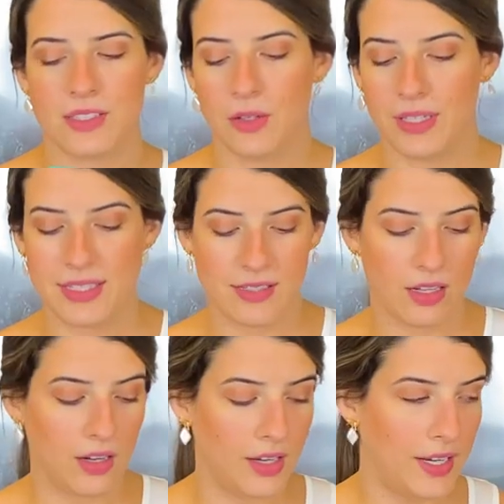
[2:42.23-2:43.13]
so let's
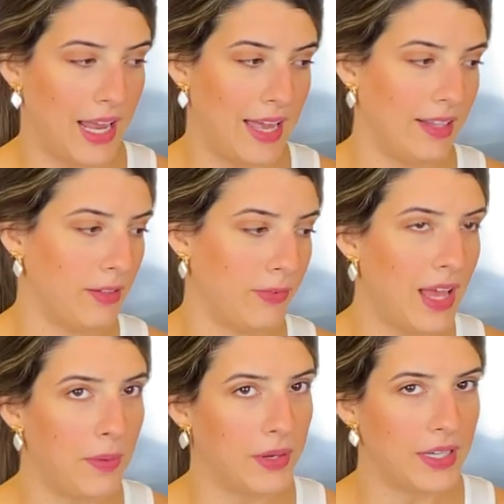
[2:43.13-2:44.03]
start adding the
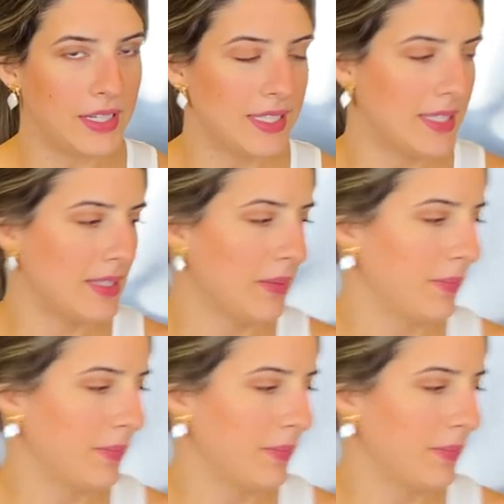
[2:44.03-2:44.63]
flours.